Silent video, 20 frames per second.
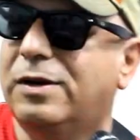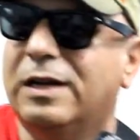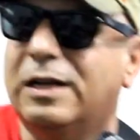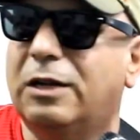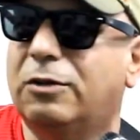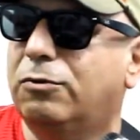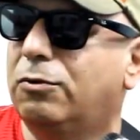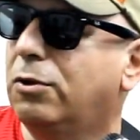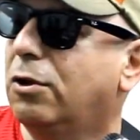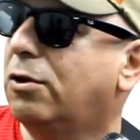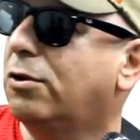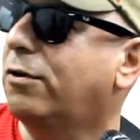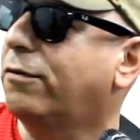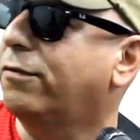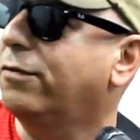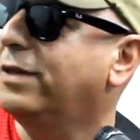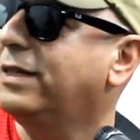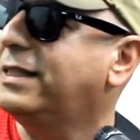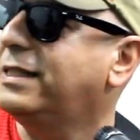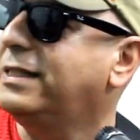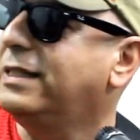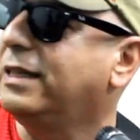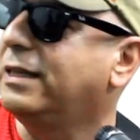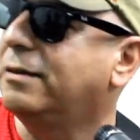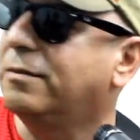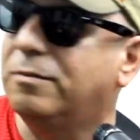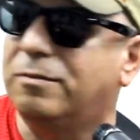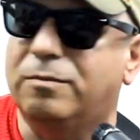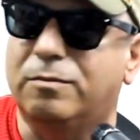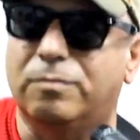gotta do a lot of listening
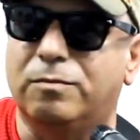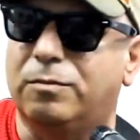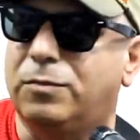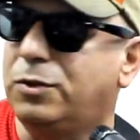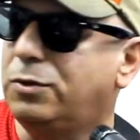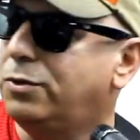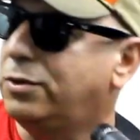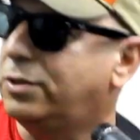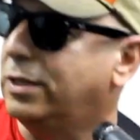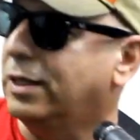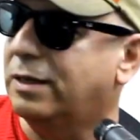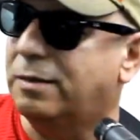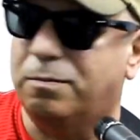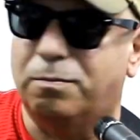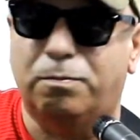music.